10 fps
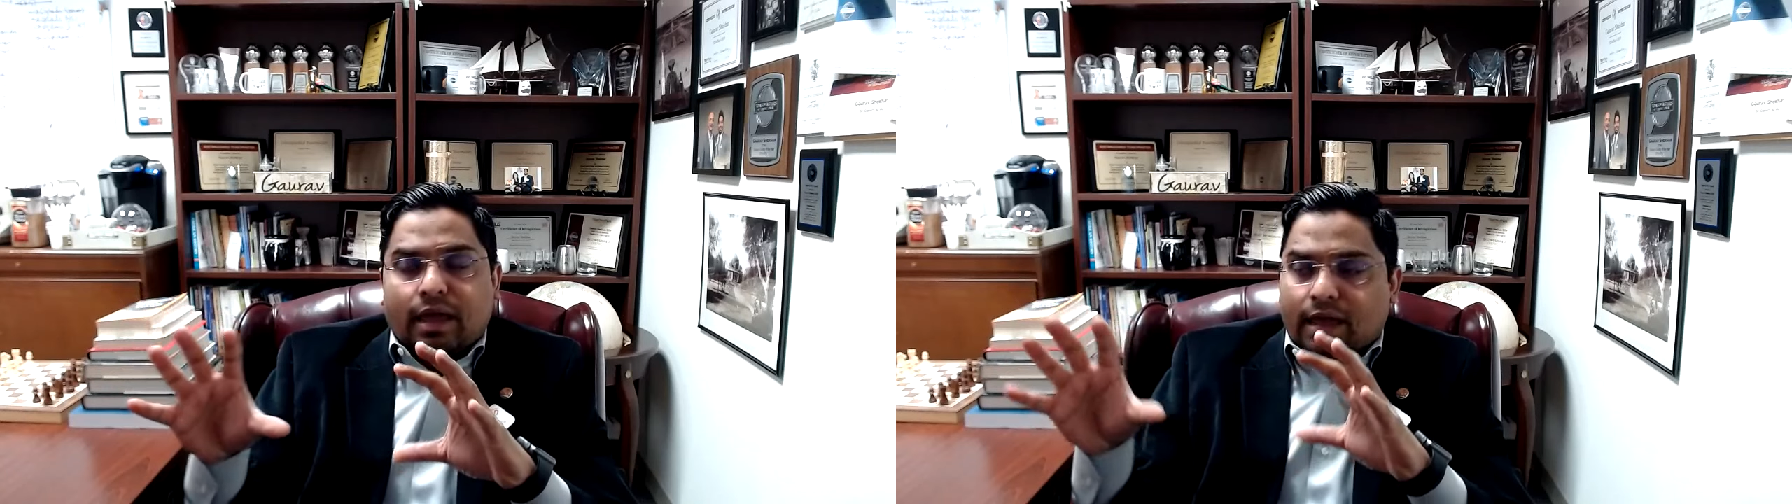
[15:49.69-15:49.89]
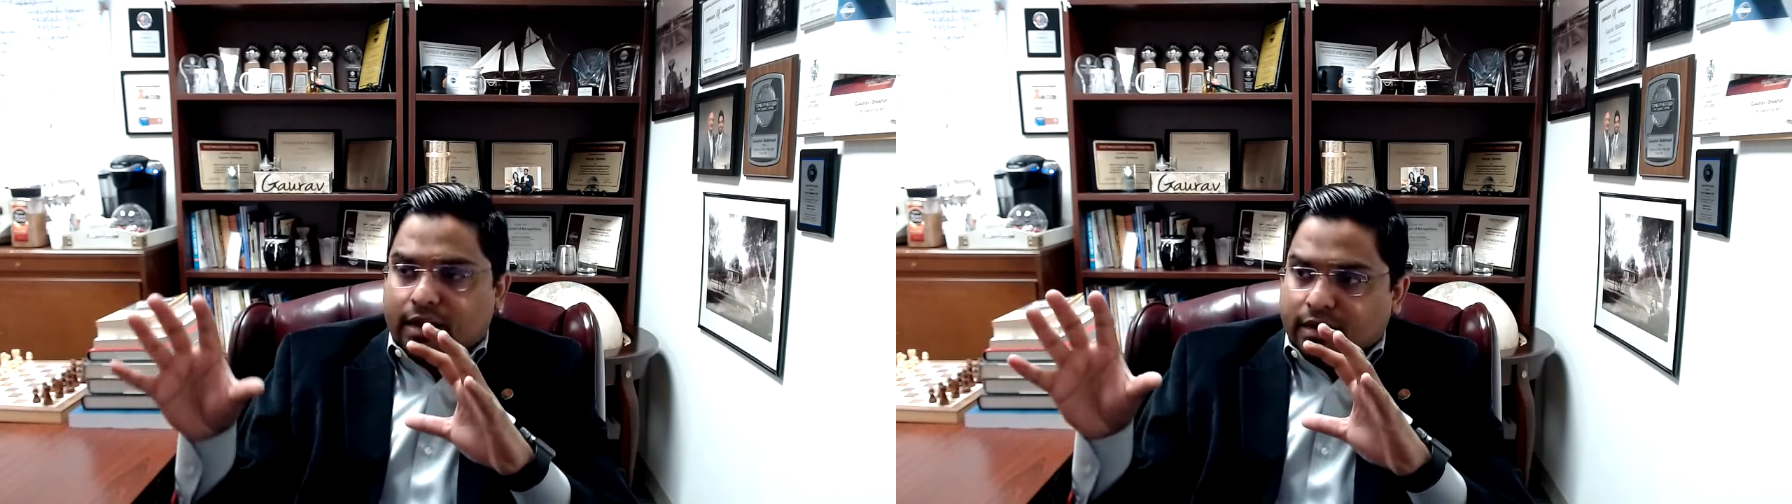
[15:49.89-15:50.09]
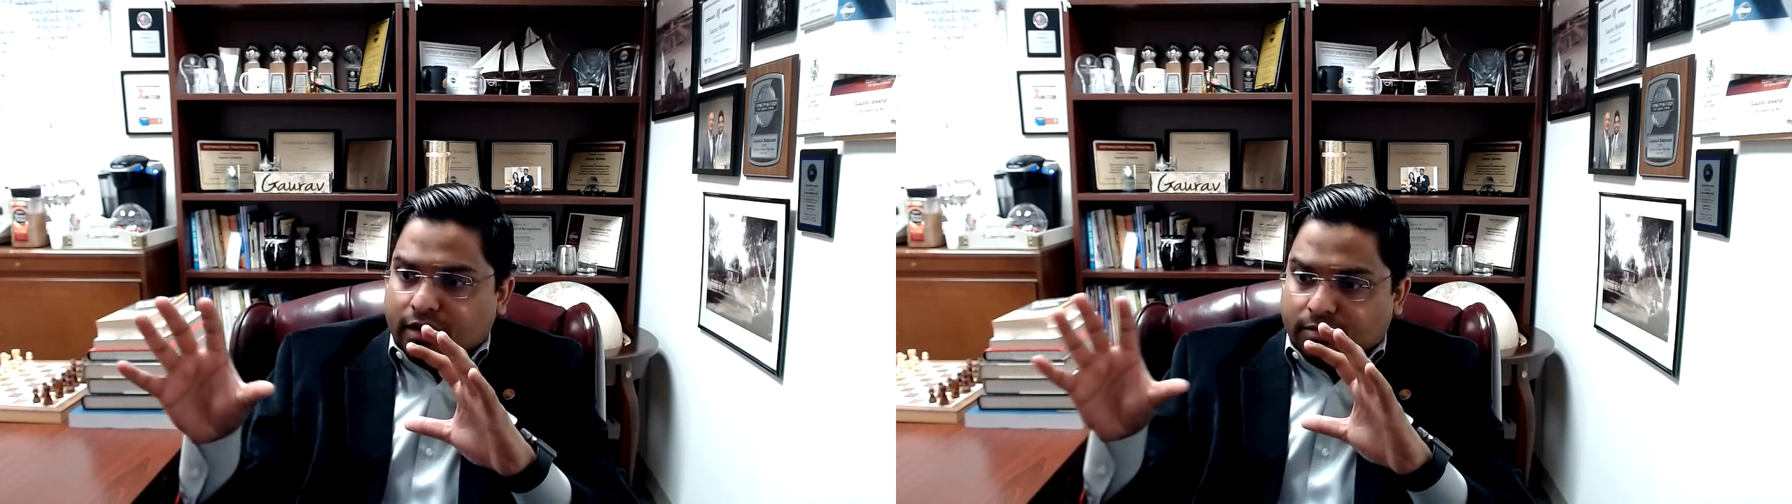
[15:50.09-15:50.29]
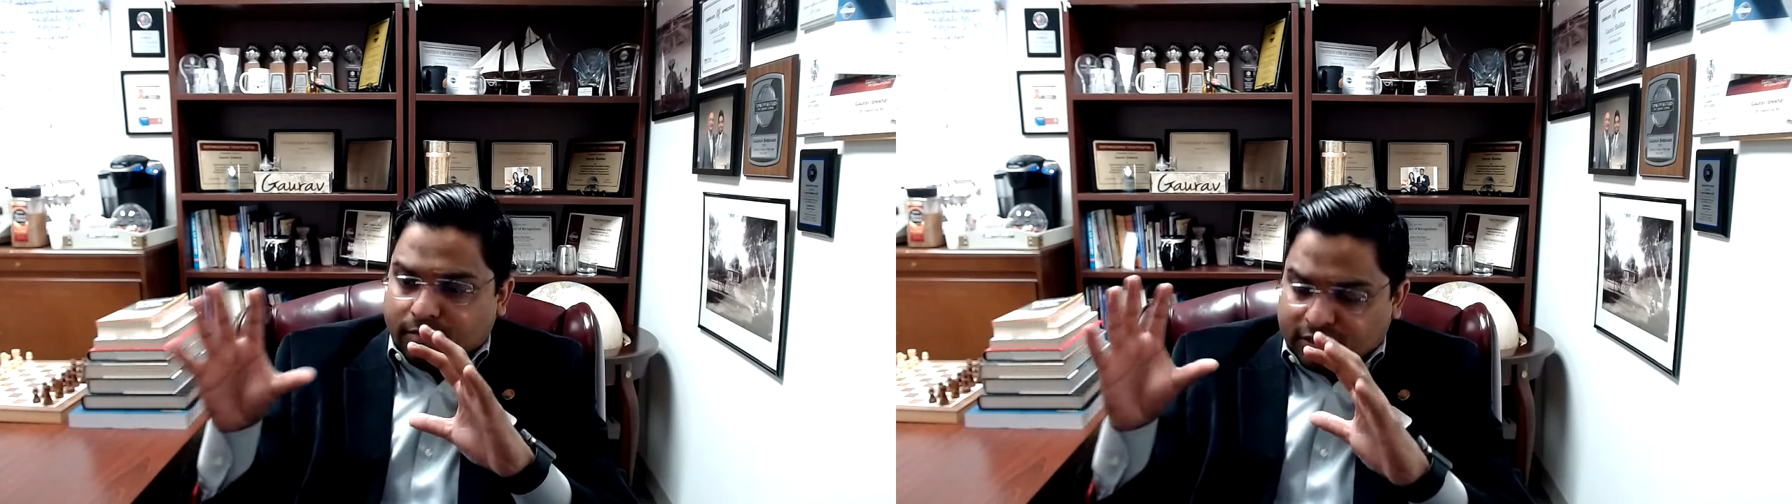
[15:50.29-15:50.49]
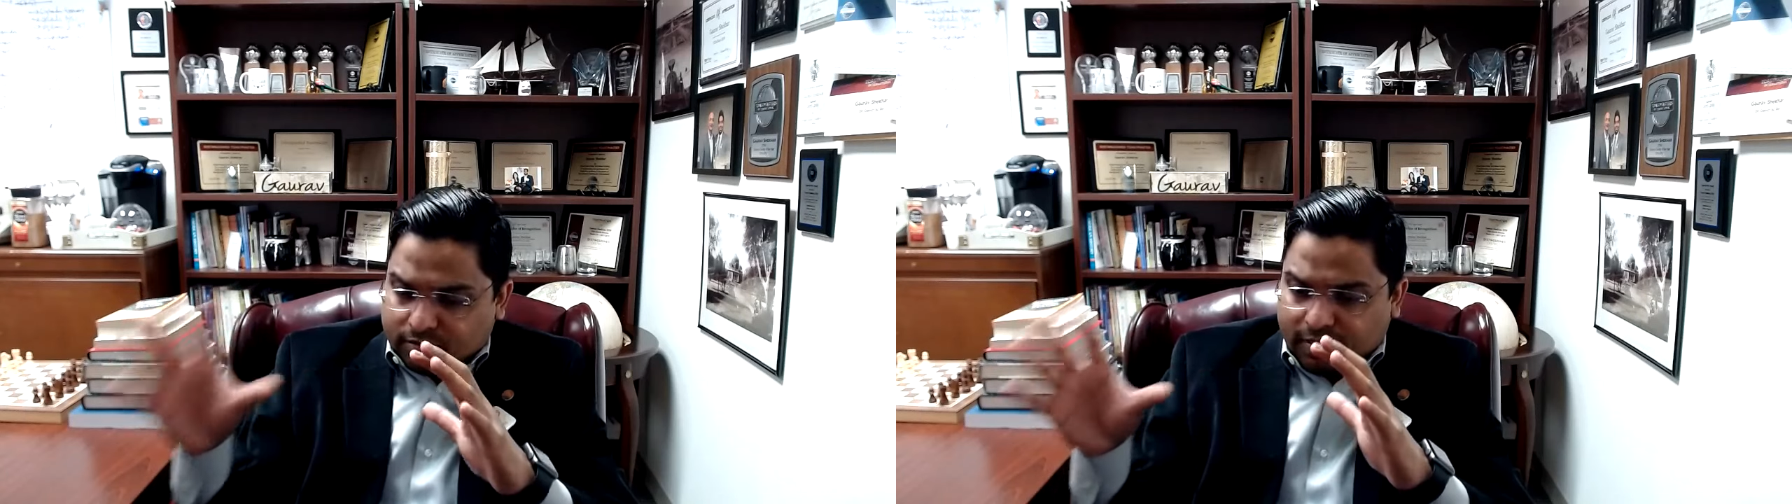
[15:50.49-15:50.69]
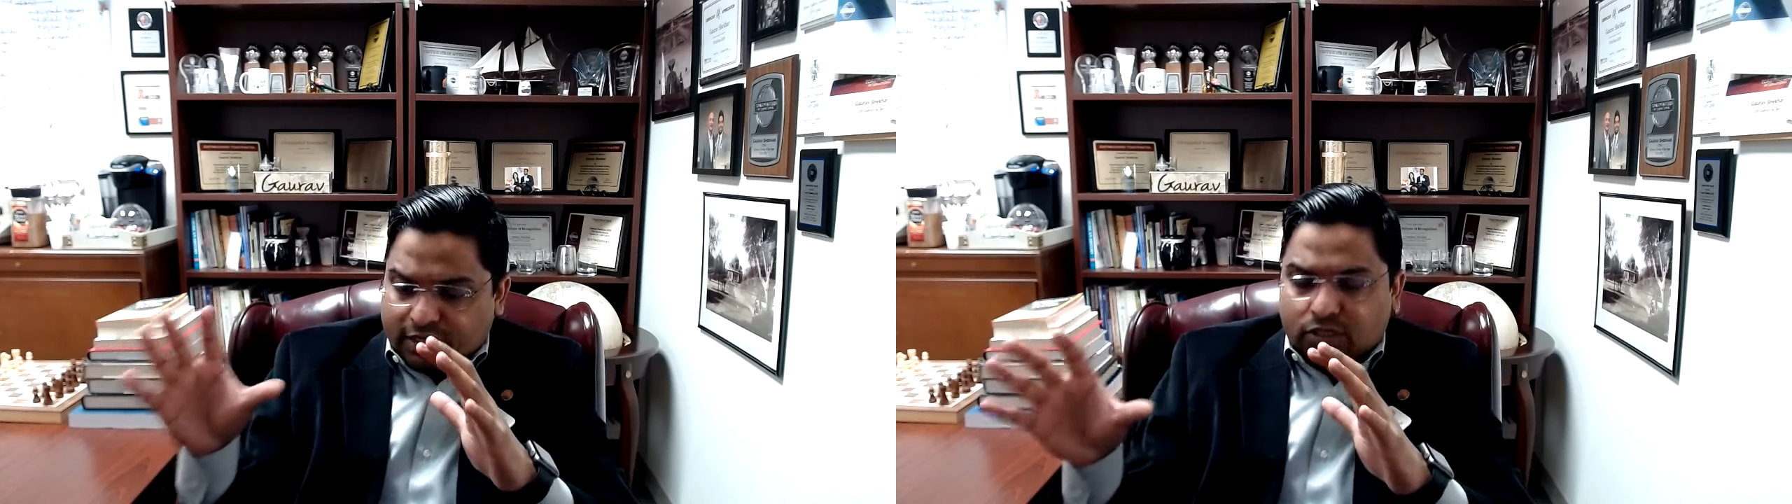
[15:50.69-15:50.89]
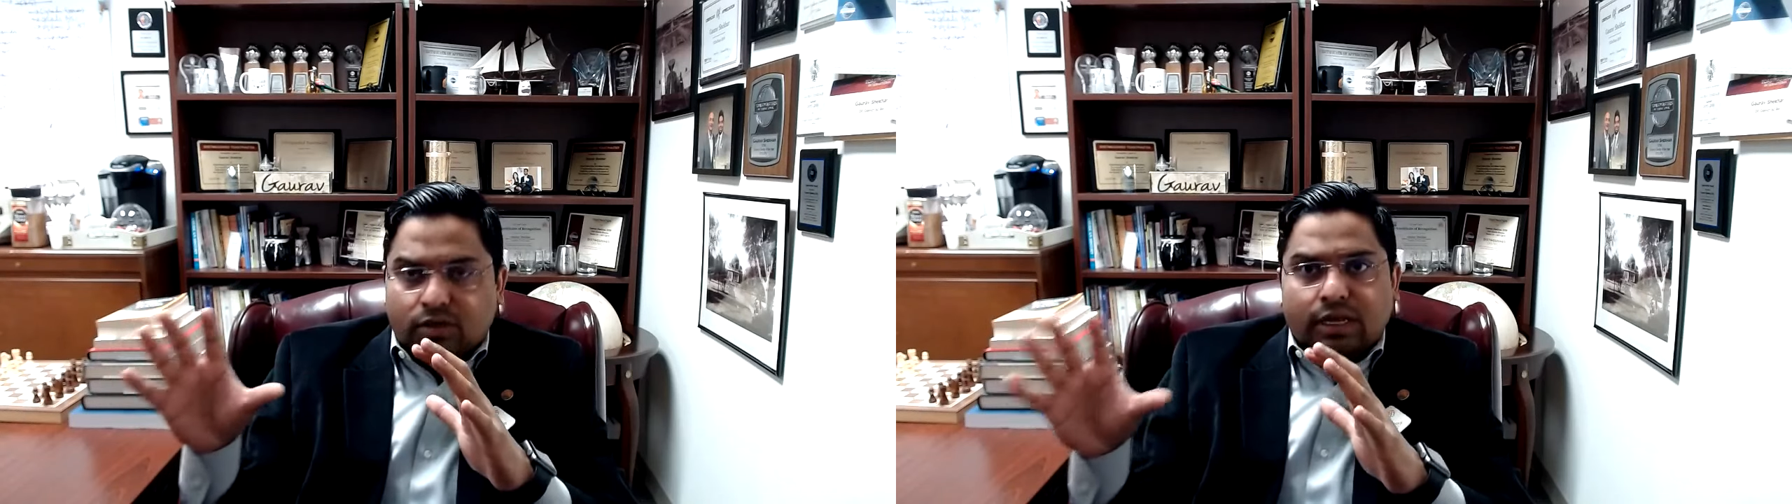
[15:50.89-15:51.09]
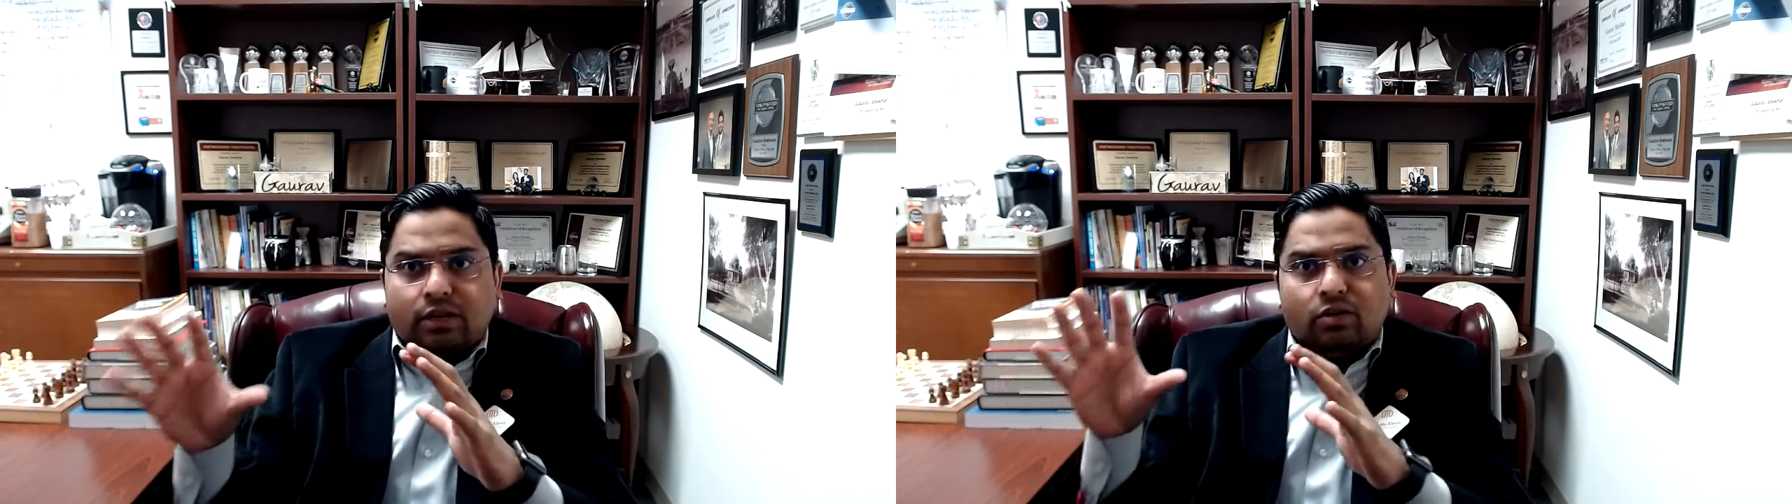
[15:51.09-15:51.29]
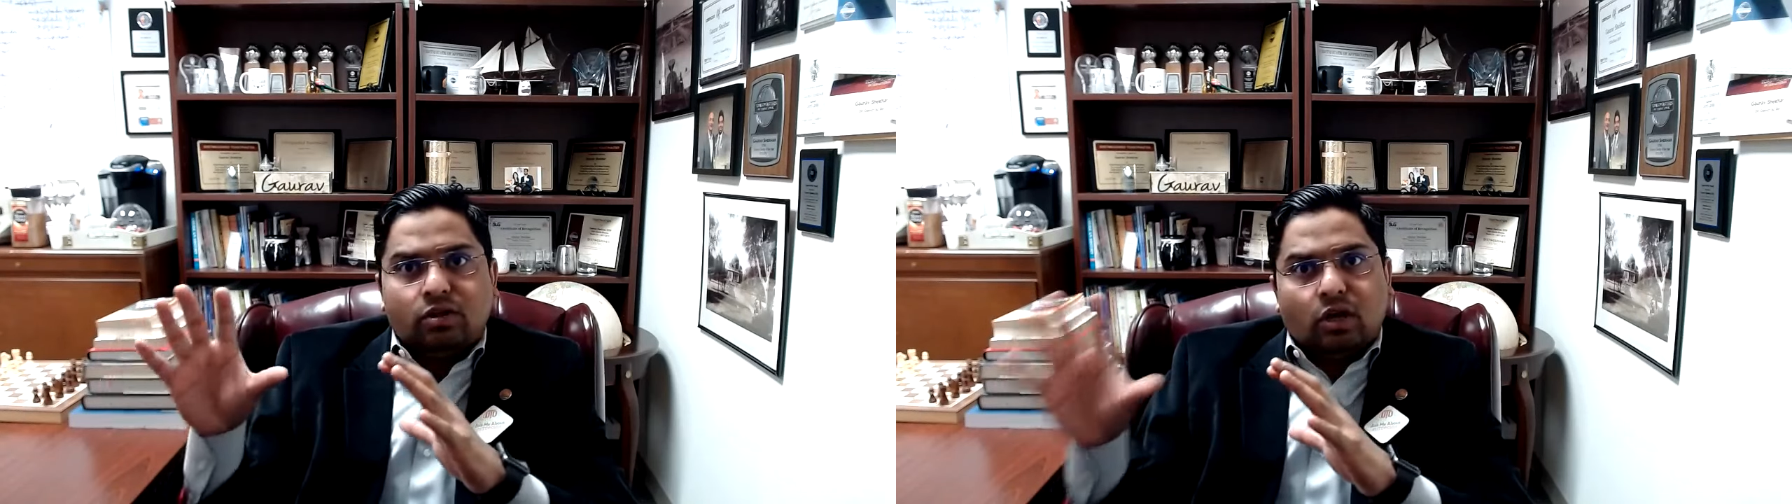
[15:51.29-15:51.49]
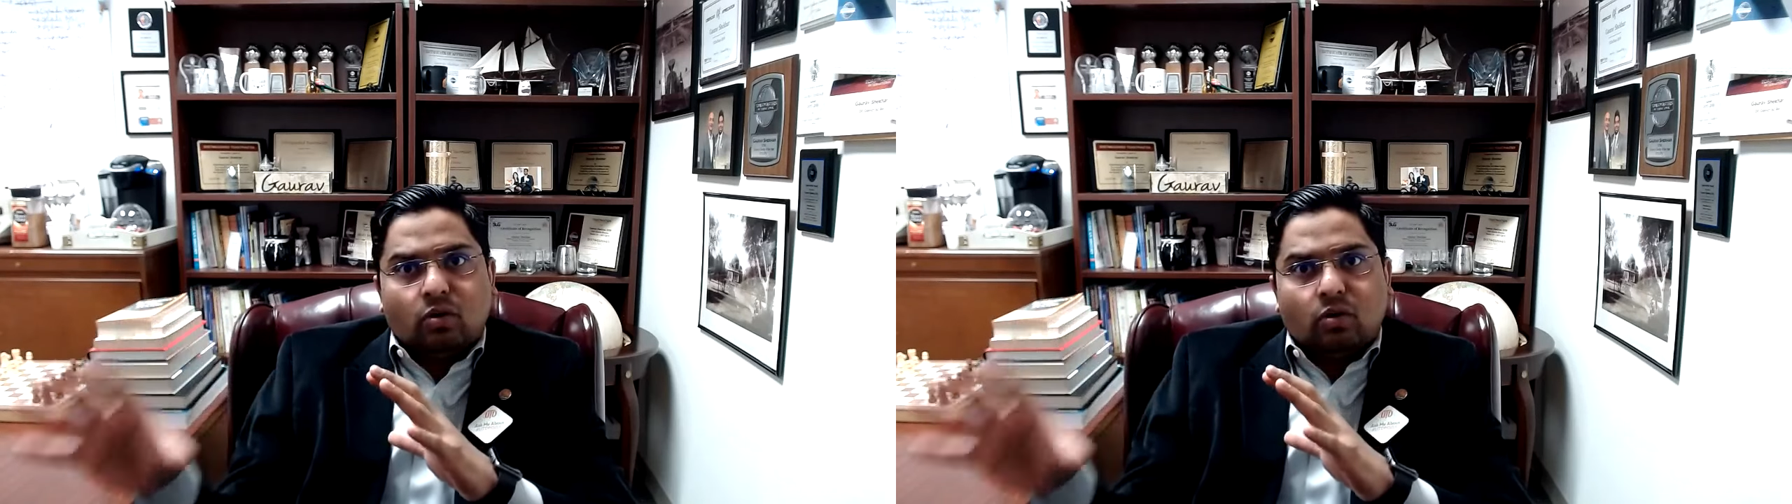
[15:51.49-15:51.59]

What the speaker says: and you must make sure that the